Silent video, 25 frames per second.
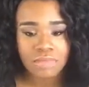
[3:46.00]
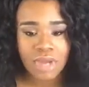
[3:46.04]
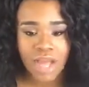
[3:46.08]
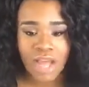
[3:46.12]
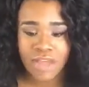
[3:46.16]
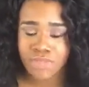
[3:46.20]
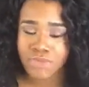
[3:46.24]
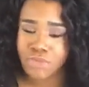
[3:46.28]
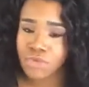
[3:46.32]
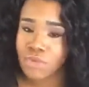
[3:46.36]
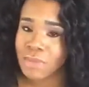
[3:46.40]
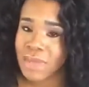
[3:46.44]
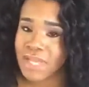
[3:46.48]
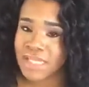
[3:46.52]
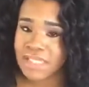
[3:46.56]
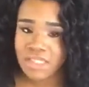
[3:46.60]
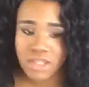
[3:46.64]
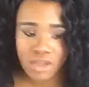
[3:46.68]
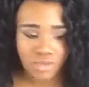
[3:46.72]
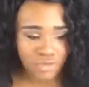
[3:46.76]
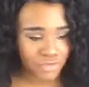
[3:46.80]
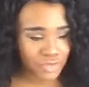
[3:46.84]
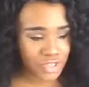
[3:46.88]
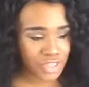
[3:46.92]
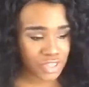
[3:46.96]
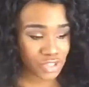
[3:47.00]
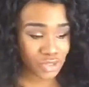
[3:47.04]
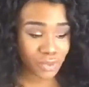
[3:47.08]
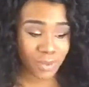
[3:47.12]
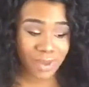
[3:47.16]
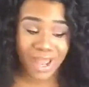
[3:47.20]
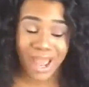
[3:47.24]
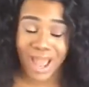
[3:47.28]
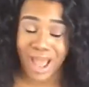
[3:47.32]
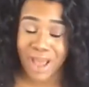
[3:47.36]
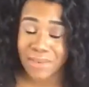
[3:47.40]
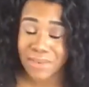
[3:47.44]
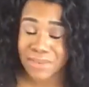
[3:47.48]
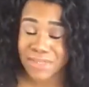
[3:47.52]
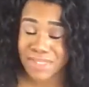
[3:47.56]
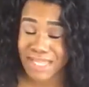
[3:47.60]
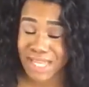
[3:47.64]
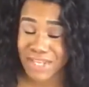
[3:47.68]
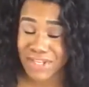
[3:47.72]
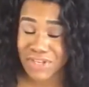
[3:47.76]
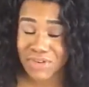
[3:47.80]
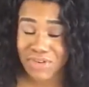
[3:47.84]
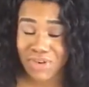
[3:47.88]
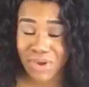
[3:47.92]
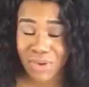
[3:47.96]
I threw myself into it. I was
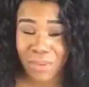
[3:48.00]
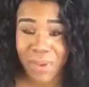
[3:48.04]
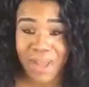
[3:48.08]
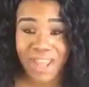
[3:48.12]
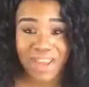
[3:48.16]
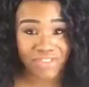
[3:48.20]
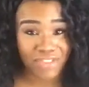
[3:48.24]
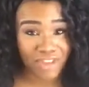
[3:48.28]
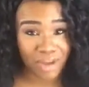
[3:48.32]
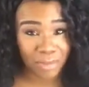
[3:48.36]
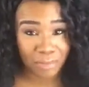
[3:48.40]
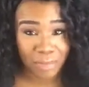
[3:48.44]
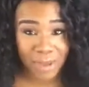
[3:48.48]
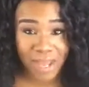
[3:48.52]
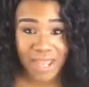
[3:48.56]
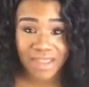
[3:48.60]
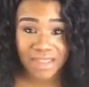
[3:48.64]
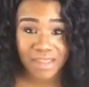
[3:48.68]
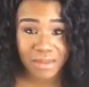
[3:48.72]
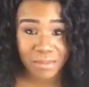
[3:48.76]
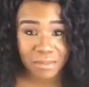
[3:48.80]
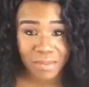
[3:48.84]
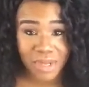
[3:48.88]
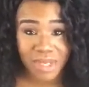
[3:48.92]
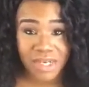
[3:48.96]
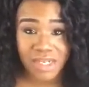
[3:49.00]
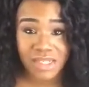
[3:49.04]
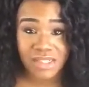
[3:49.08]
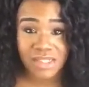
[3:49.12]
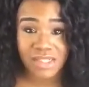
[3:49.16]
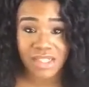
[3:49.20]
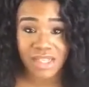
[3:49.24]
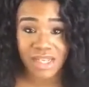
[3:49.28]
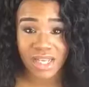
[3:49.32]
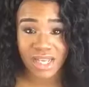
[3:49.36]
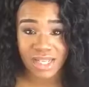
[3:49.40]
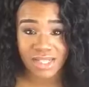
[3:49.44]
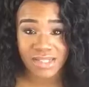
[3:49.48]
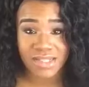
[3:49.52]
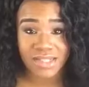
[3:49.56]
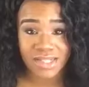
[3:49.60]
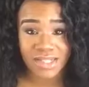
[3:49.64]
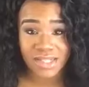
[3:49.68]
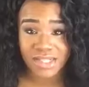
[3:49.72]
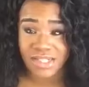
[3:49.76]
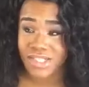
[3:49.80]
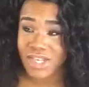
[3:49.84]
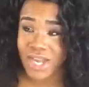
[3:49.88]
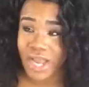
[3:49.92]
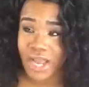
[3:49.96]
like, you know what? If I pay the money to enter
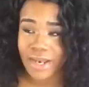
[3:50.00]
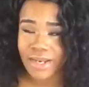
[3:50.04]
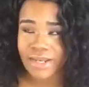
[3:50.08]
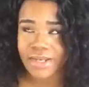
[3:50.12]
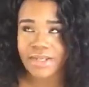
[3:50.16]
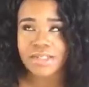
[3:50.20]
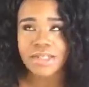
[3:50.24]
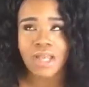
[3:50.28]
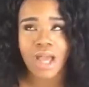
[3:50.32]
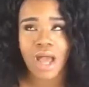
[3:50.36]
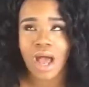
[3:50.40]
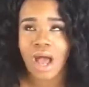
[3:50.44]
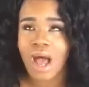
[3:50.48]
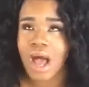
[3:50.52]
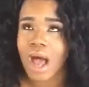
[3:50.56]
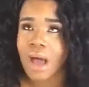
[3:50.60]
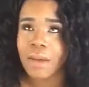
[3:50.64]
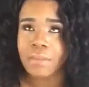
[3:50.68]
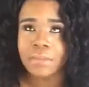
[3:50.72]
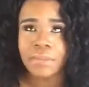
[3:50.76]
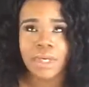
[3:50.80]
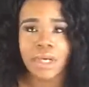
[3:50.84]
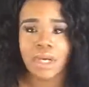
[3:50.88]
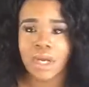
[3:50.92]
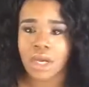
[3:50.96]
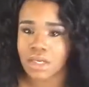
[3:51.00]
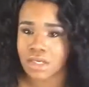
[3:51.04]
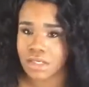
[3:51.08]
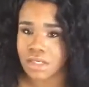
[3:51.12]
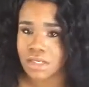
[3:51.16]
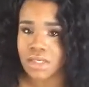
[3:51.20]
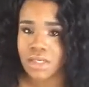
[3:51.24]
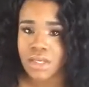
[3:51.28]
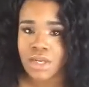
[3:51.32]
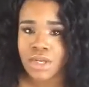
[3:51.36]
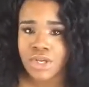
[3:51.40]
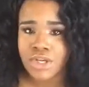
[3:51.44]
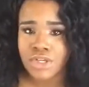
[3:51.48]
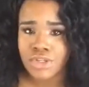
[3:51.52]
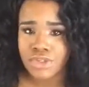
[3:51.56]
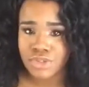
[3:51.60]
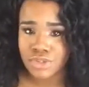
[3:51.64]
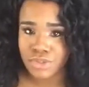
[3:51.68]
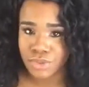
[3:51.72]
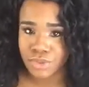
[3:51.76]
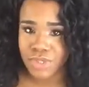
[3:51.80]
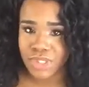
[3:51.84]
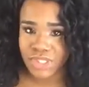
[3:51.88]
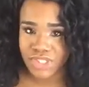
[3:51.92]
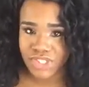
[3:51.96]
this challenge, I'm gonna
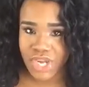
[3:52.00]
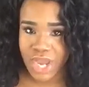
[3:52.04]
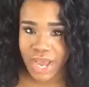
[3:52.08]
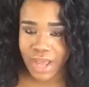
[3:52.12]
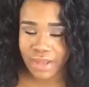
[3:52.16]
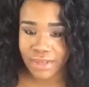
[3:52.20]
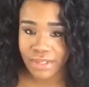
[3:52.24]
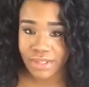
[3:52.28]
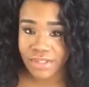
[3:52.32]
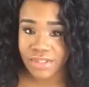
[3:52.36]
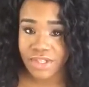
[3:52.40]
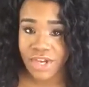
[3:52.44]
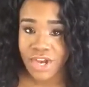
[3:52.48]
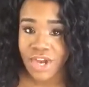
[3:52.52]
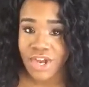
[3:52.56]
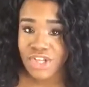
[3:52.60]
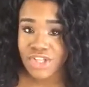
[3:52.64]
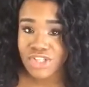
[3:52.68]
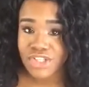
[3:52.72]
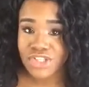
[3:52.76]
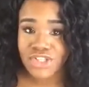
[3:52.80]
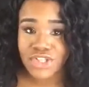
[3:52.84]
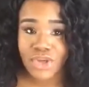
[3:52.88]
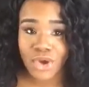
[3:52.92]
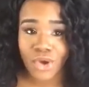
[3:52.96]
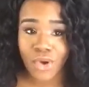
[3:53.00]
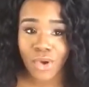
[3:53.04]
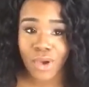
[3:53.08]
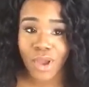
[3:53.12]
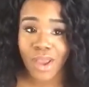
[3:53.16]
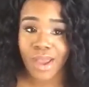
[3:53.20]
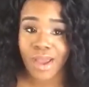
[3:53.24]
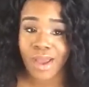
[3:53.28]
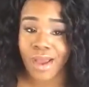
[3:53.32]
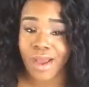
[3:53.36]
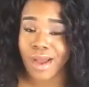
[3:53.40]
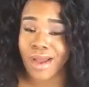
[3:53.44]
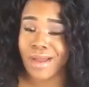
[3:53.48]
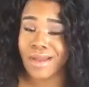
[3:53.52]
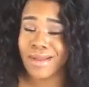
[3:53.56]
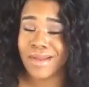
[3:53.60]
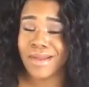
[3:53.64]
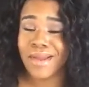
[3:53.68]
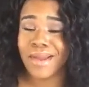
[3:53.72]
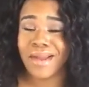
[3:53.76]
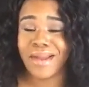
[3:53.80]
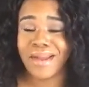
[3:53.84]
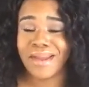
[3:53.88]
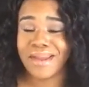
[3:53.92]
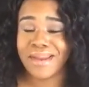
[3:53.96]
do the challenge. So
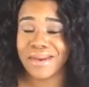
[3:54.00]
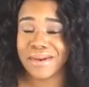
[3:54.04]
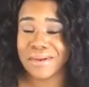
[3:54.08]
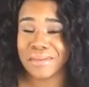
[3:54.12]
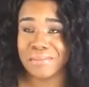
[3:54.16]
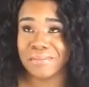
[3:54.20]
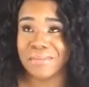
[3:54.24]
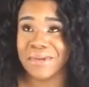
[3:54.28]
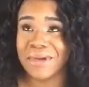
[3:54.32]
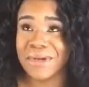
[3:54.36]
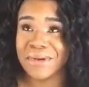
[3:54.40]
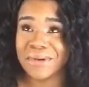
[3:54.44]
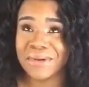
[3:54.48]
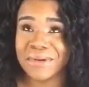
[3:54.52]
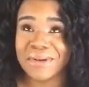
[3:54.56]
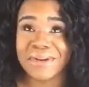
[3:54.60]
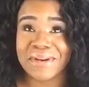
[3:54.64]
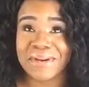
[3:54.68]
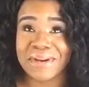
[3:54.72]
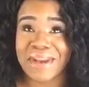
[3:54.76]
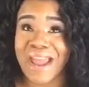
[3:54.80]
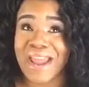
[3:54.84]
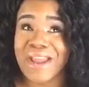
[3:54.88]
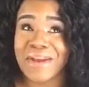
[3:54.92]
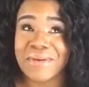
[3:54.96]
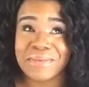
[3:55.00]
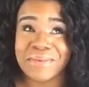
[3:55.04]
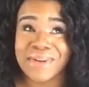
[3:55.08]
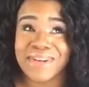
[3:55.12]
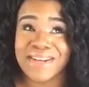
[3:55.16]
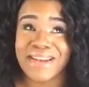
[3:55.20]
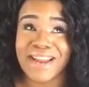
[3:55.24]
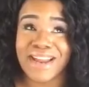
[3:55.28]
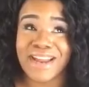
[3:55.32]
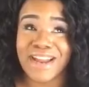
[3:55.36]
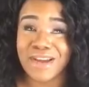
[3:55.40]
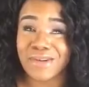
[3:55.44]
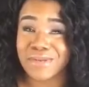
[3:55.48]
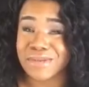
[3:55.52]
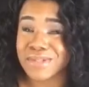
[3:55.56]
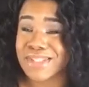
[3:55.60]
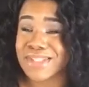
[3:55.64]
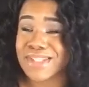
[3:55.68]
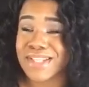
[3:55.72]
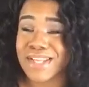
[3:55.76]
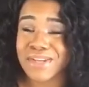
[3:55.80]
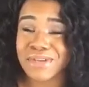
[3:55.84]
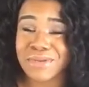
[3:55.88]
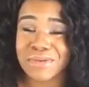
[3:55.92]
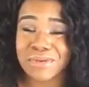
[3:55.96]
in the middle of the night, one night, I was
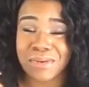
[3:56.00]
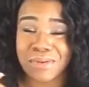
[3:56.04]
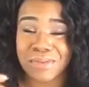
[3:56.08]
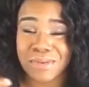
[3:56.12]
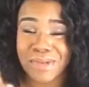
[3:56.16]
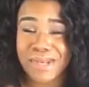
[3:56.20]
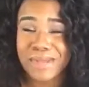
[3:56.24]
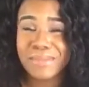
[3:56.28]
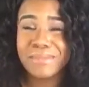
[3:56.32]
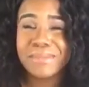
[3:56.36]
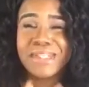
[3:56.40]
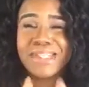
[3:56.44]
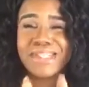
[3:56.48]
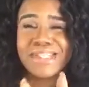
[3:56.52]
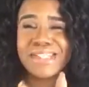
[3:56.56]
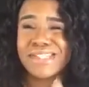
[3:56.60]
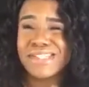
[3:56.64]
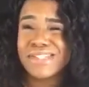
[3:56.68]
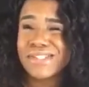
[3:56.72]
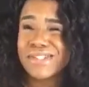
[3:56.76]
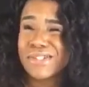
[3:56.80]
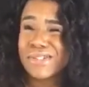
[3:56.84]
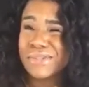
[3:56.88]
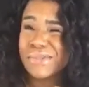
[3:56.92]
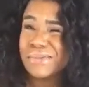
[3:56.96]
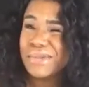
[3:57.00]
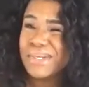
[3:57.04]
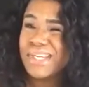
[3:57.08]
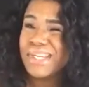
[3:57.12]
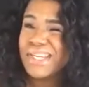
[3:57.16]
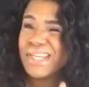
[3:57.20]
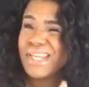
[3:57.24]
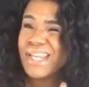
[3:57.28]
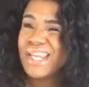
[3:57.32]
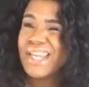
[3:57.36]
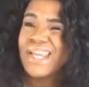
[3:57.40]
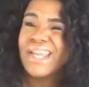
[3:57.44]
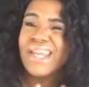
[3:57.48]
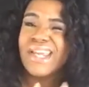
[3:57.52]
just like, you know what? Let me just do it.